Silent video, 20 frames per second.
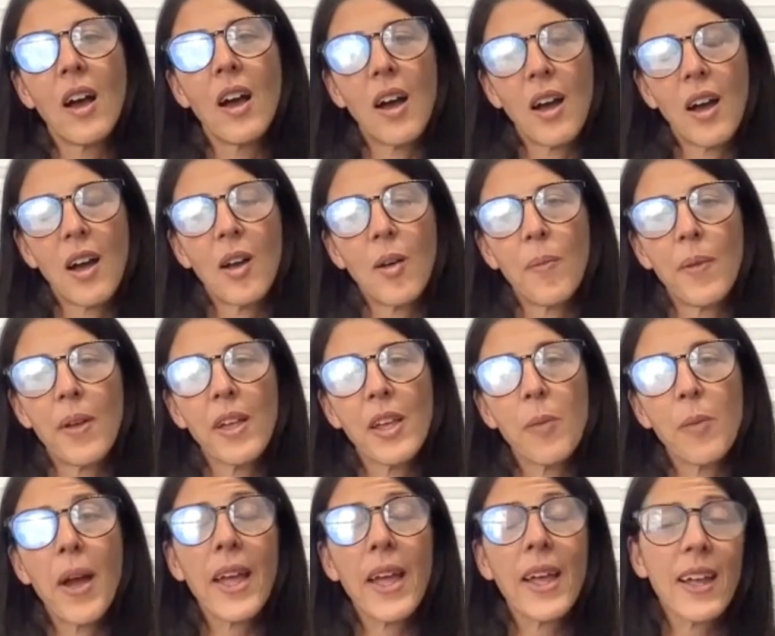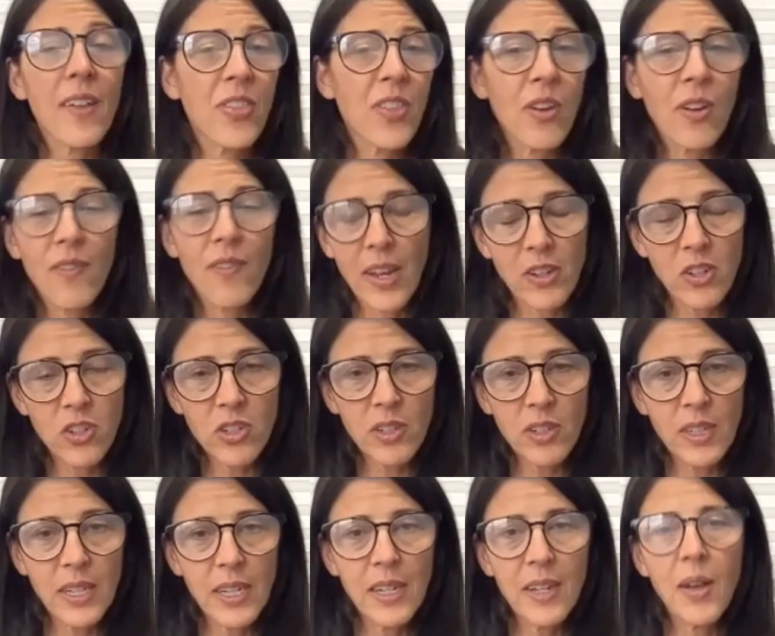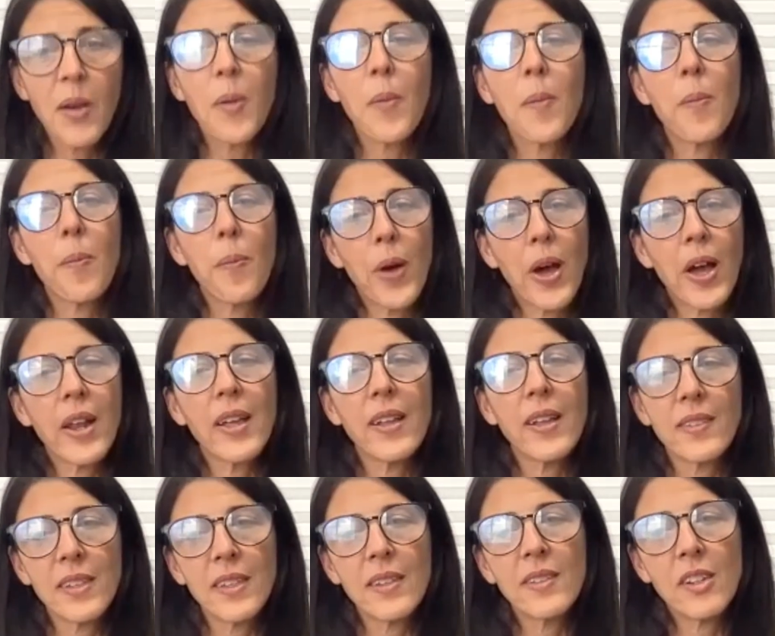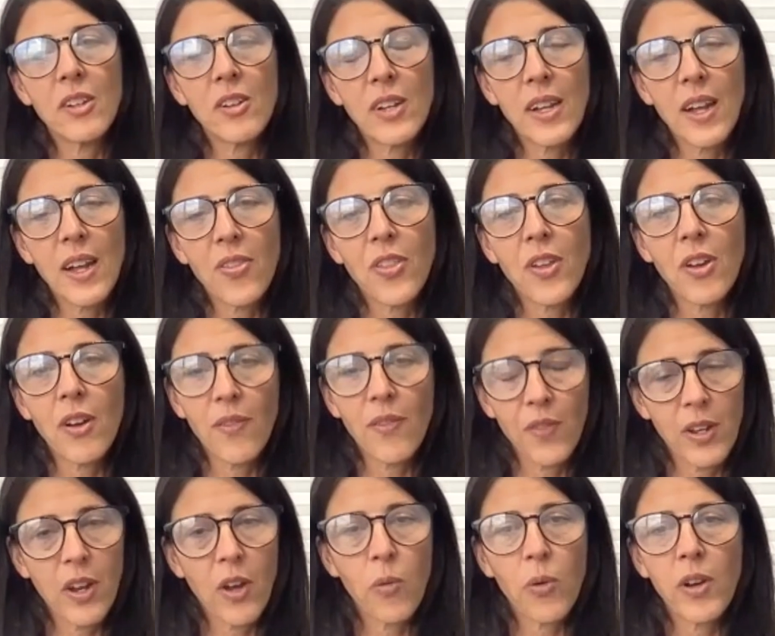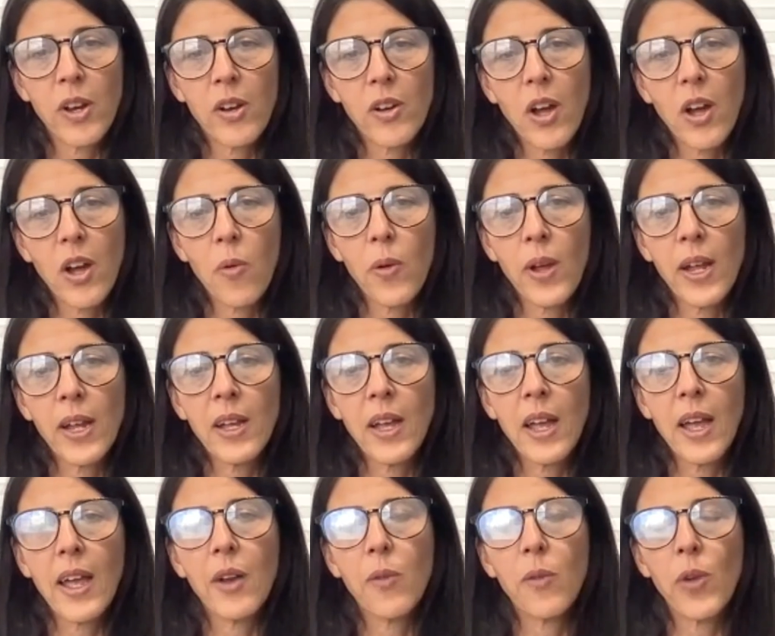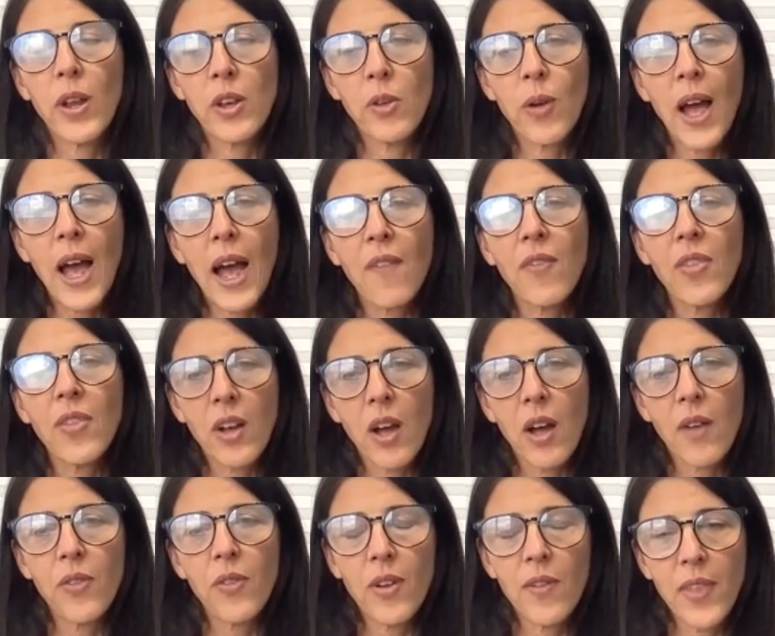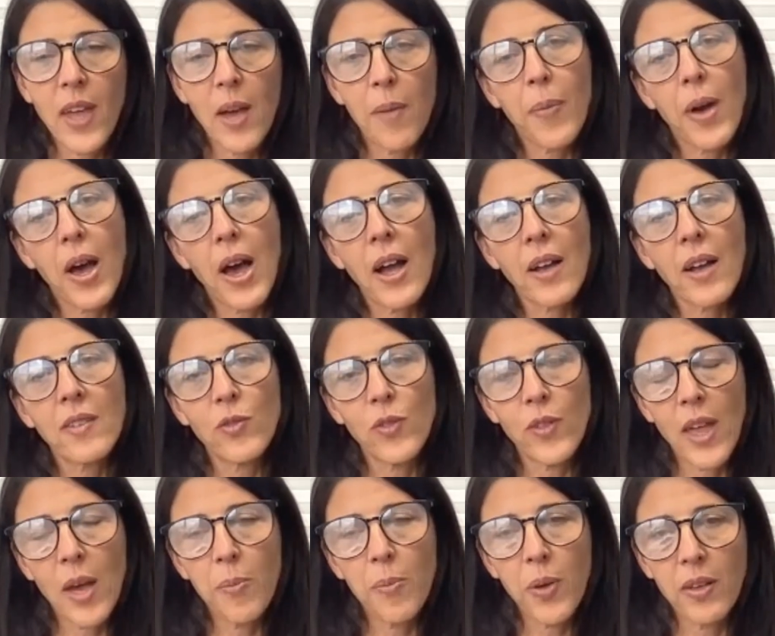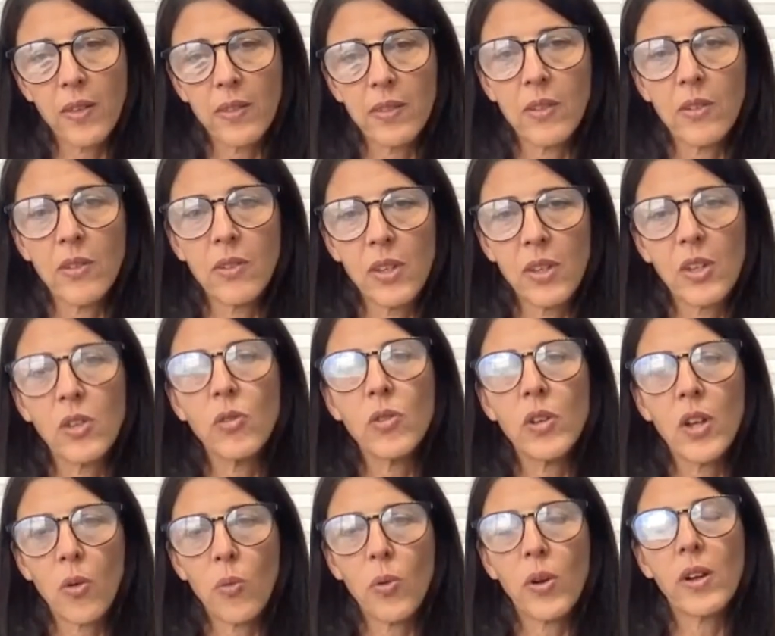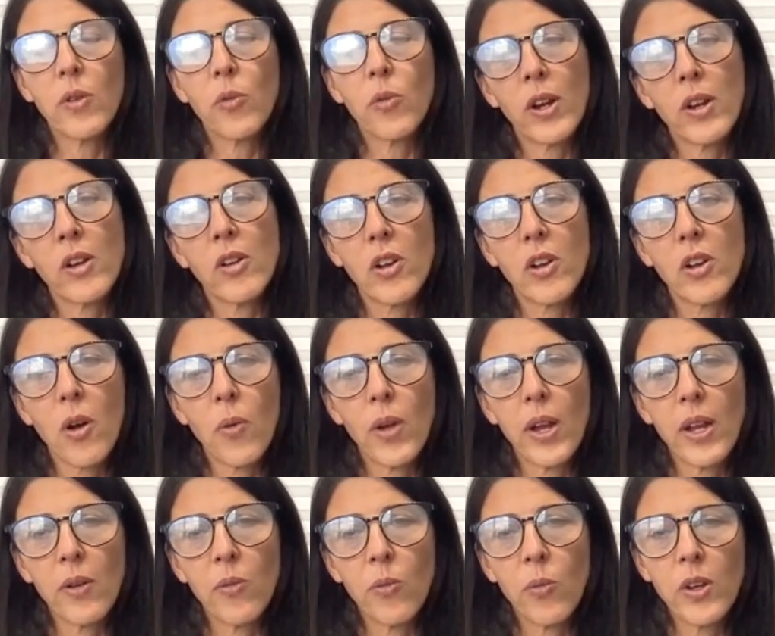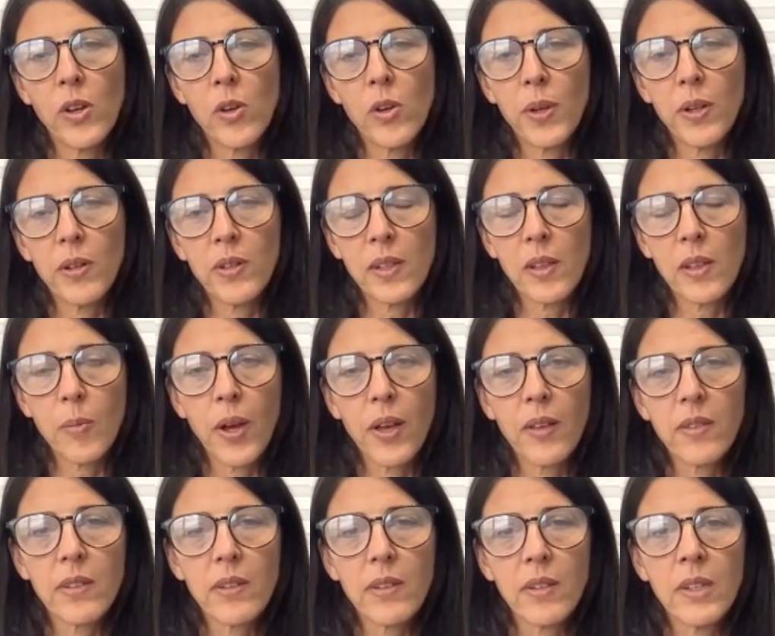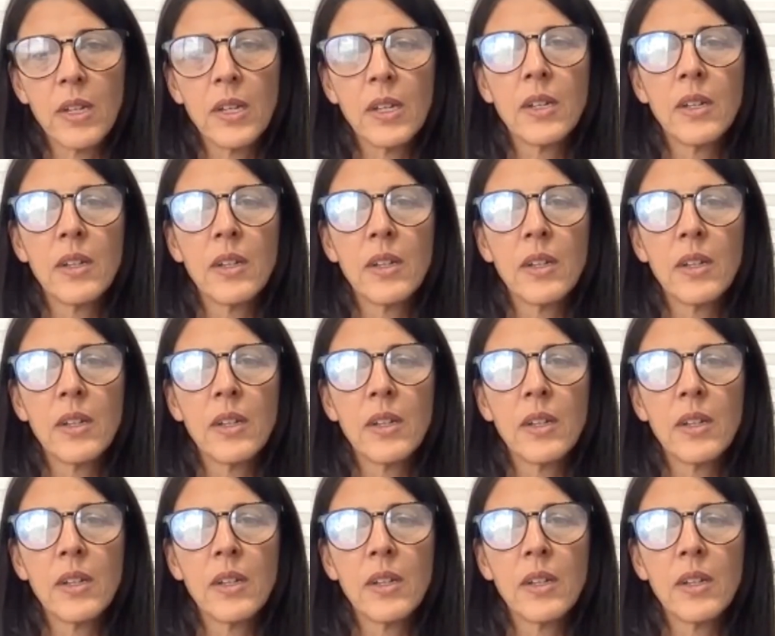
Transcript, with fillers: Um, you might get there eventually, but it's easier to get there if you know where you're going. And when you have the cover of that box for that puzzle, you know it, where you're going when you're building the puzzle.